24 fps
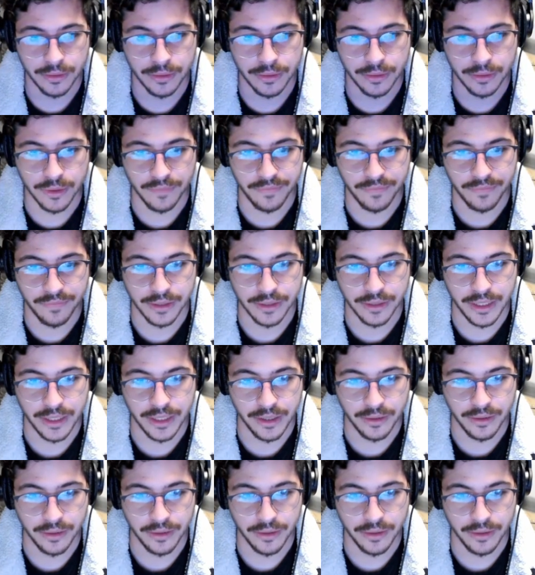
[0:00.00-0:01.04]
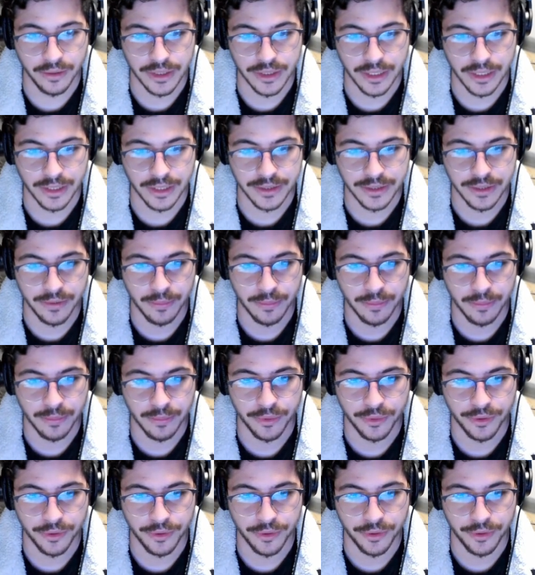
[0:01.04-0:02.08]
I found the hidden Coachella
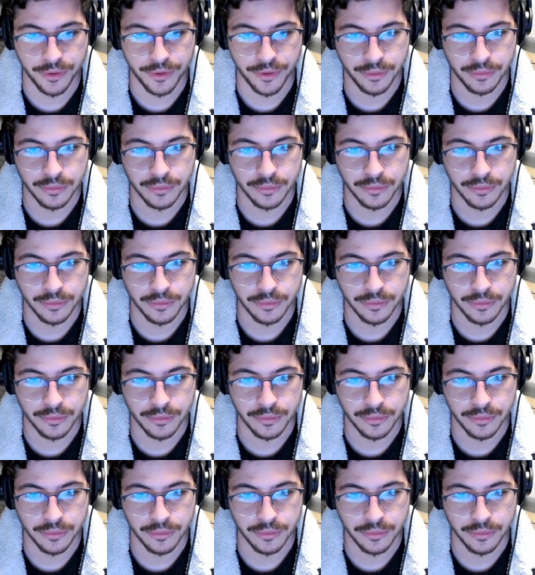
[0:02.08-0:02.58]
teleporter.